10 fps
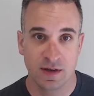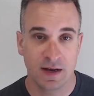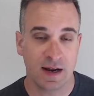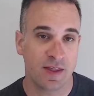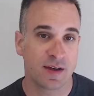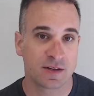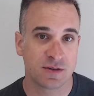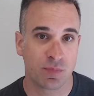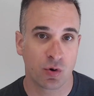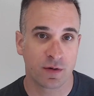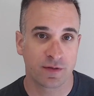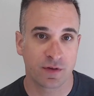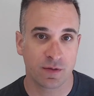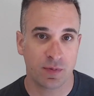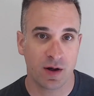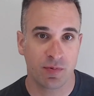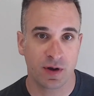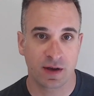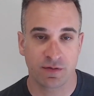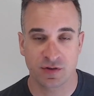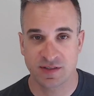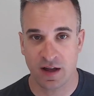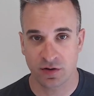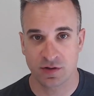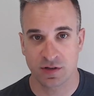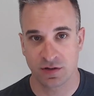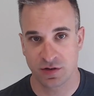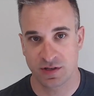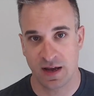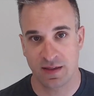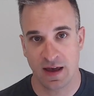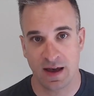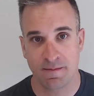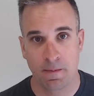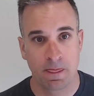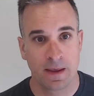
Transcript: And I think it's important for the public and for sellers to understand that